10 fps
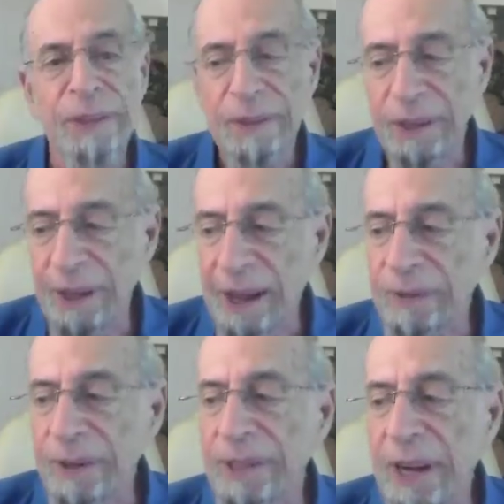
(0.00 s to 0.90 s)
Good
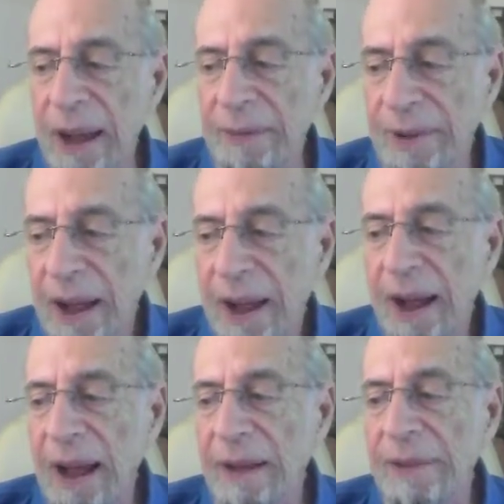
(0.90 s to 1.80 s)
leverage.
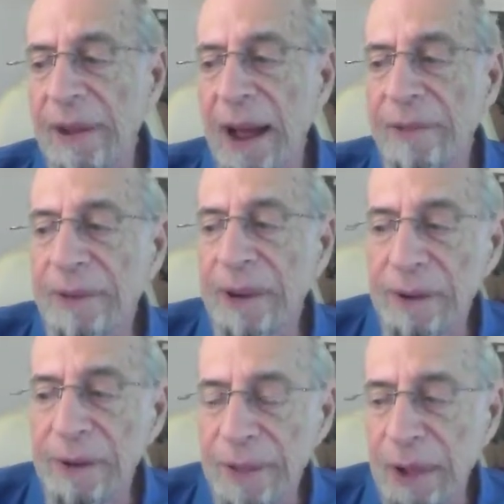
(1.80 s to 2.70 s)
I've
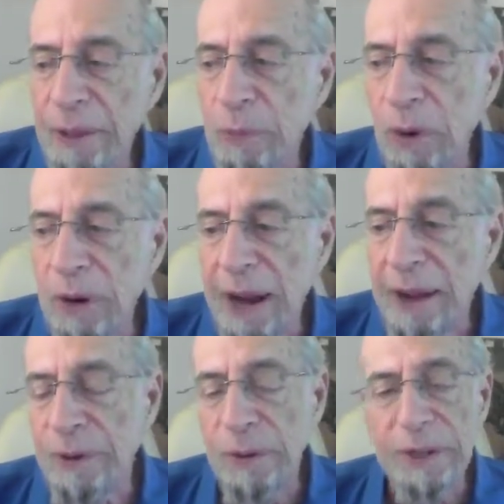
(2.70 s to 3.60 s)
found that the more I
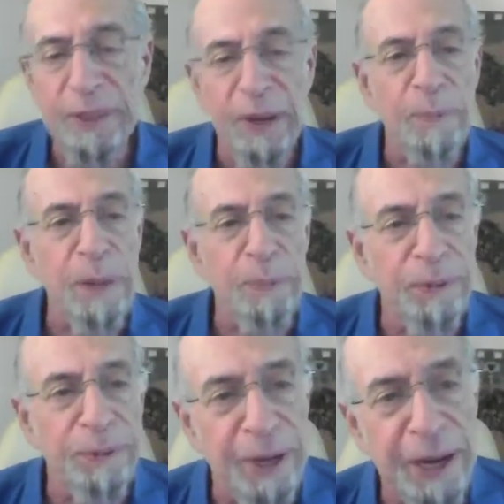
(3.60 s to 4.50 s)
focus on
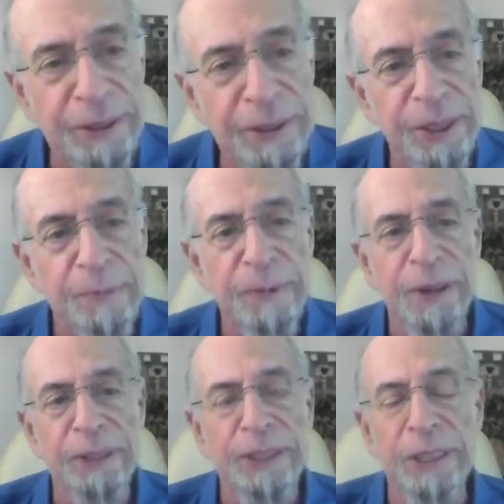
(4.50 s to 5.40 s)
people's relationship to
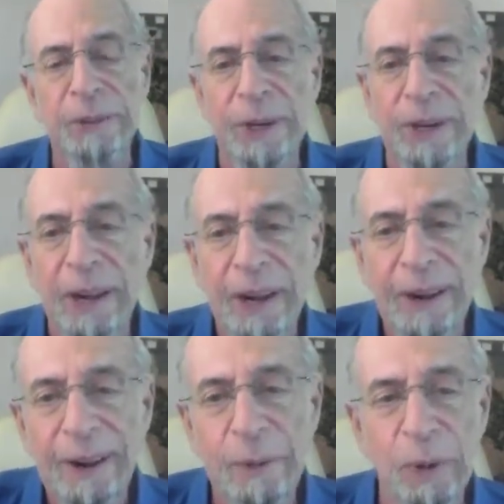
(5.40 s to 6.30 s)
their children,
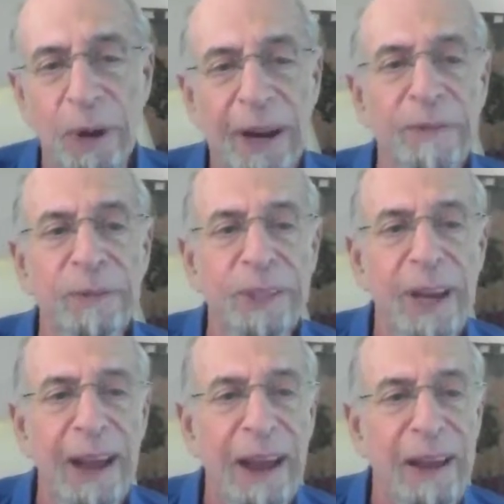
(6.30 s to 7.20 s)
the more leverage
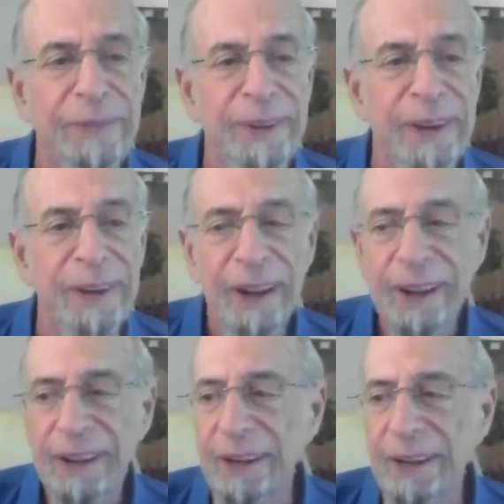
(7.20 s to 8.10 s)
I have
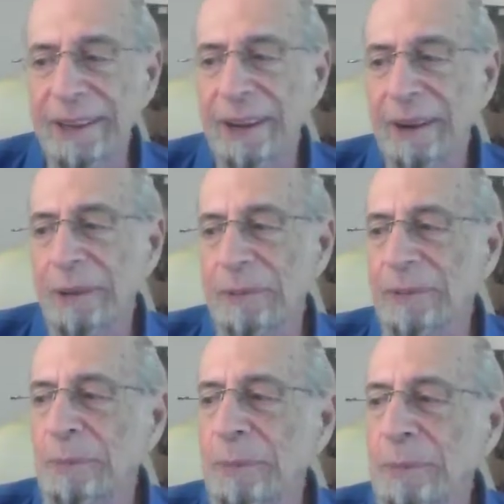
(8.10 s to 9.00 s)
in
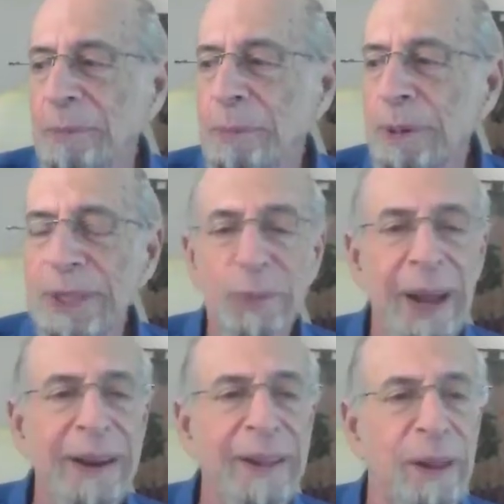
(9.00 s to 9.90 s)

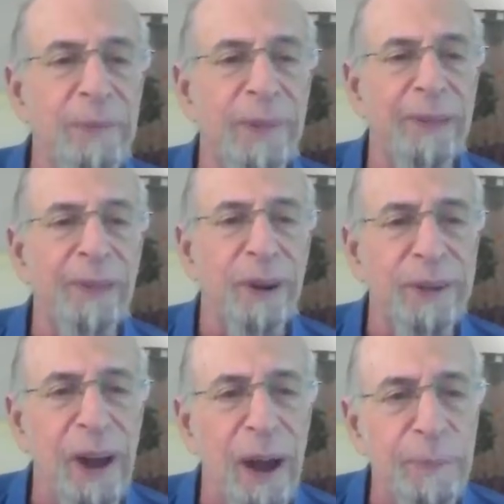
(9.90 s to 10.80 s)
persuading them that
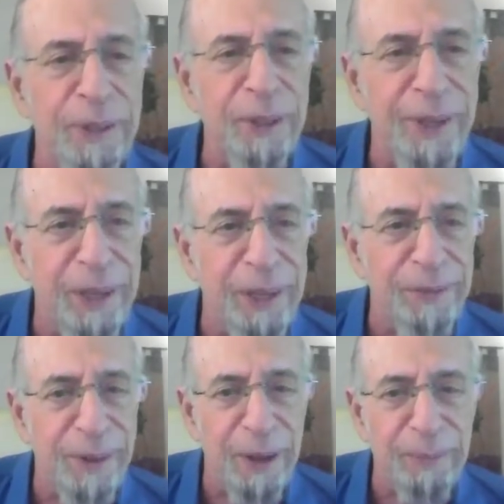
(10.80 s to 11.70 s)
there's opportunities
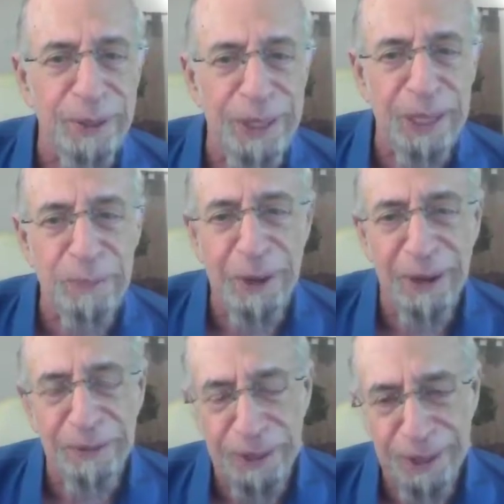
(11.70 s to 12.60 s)
for them to change
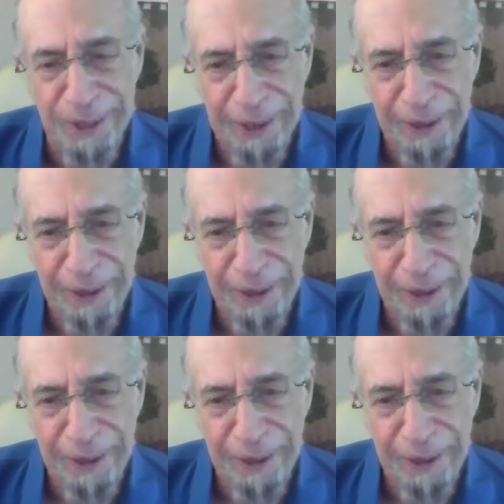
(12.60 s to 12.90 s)
beneficially.